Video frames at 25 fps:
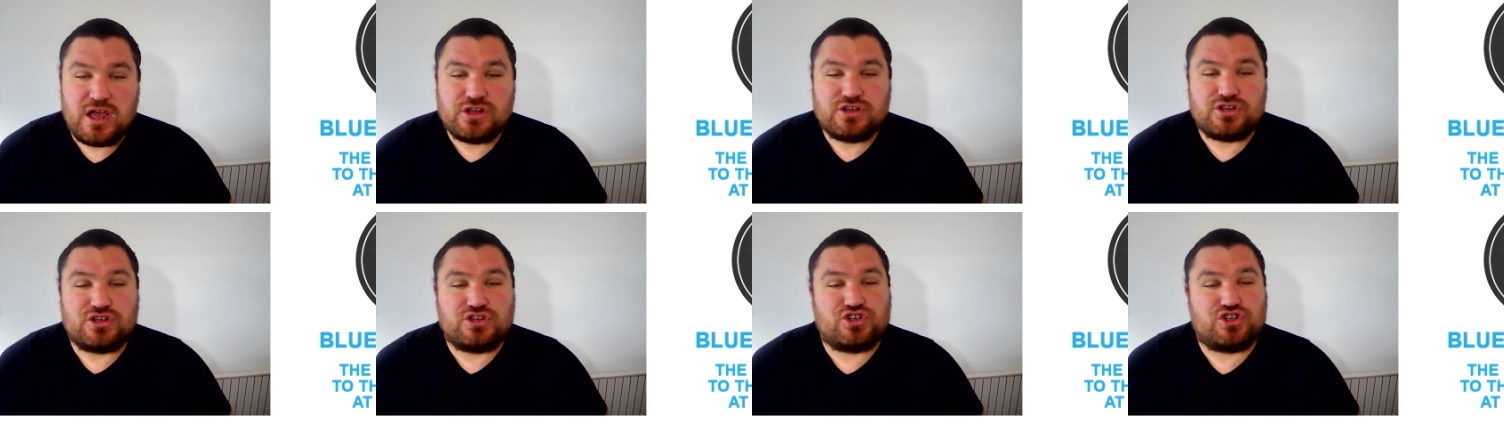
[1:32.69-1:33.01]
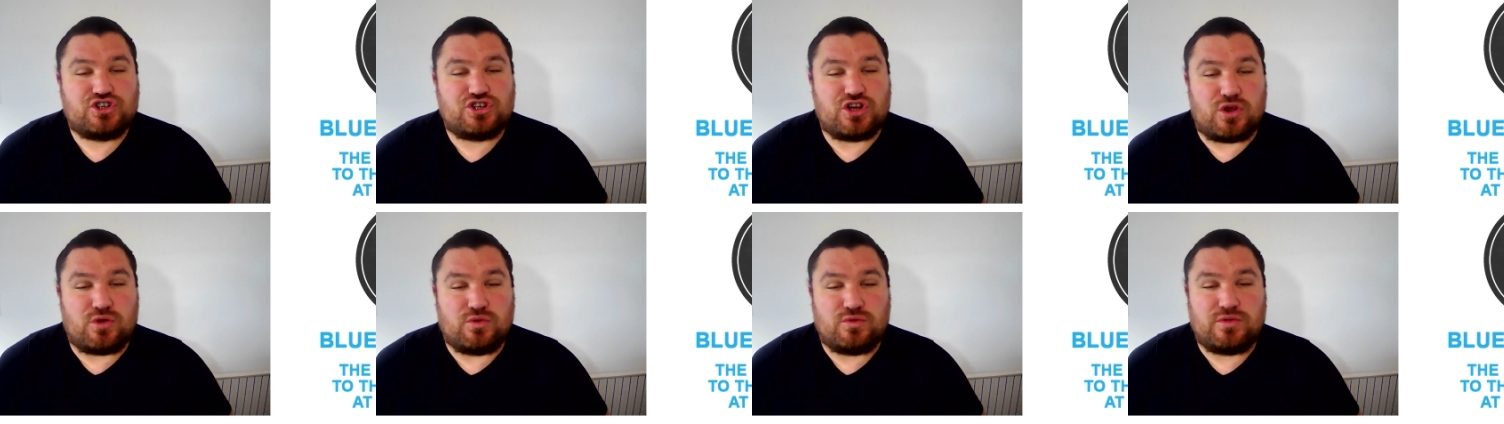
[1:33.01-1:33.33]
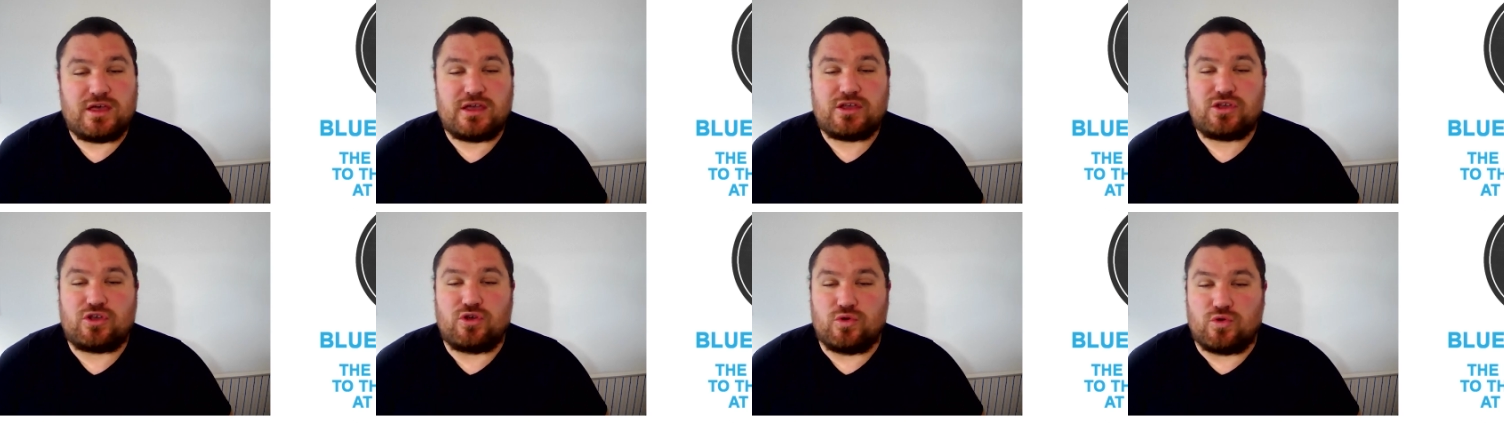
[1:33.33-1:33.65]
to show
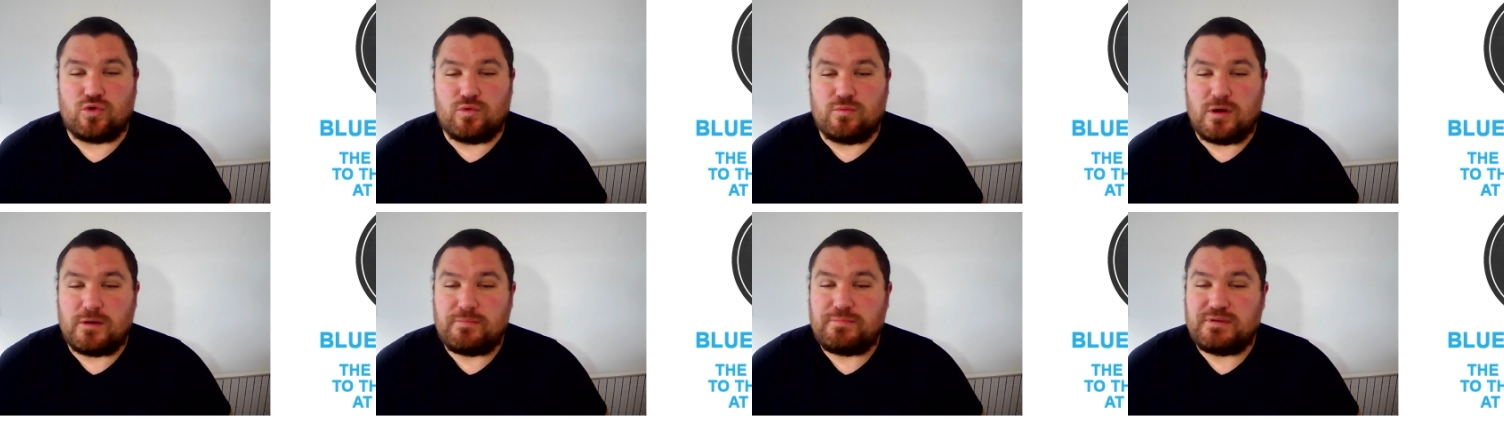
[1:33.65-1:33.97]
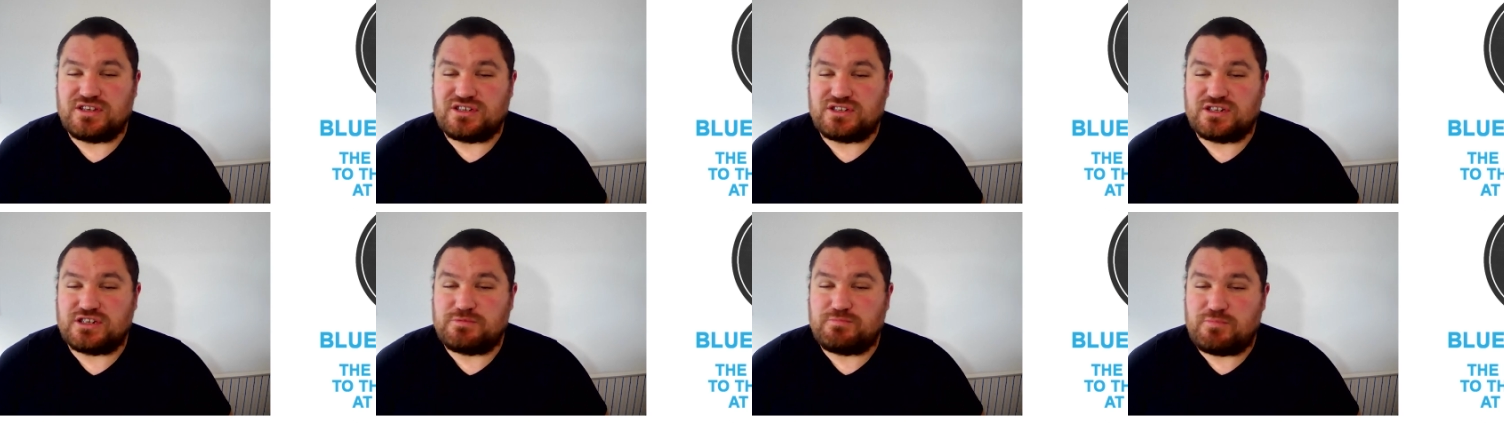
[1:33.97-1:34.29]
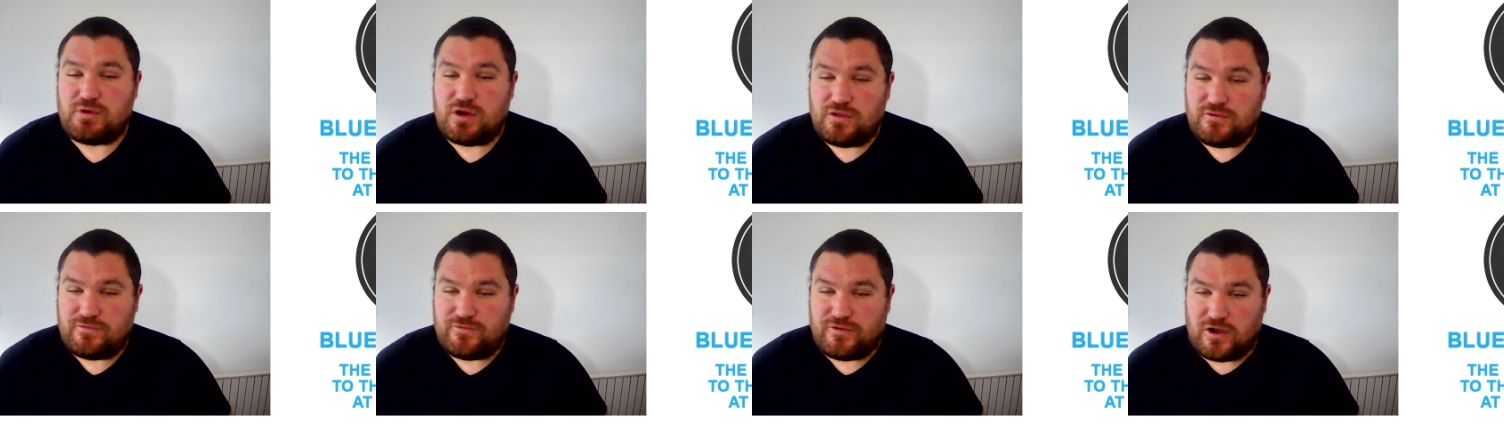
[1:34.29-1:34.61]
their Google My Business
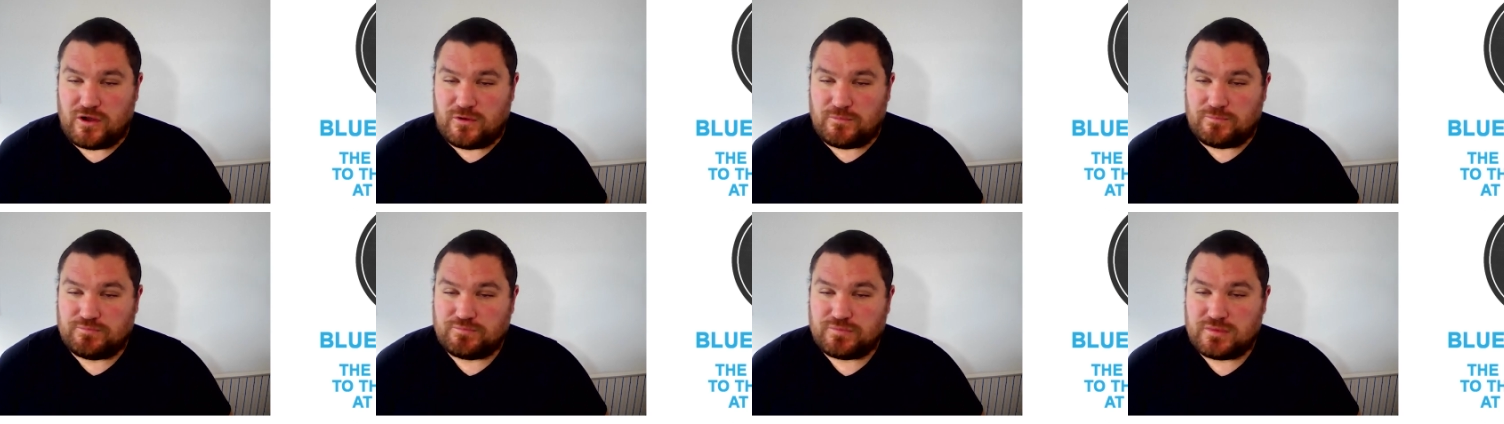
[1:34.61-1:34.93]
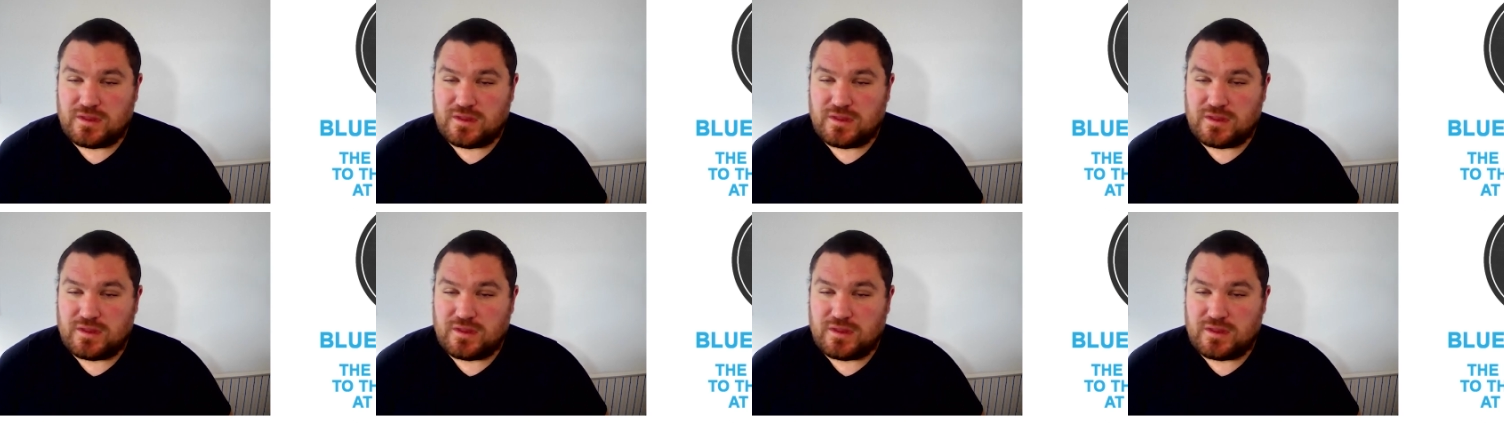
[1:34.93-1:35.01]
profile.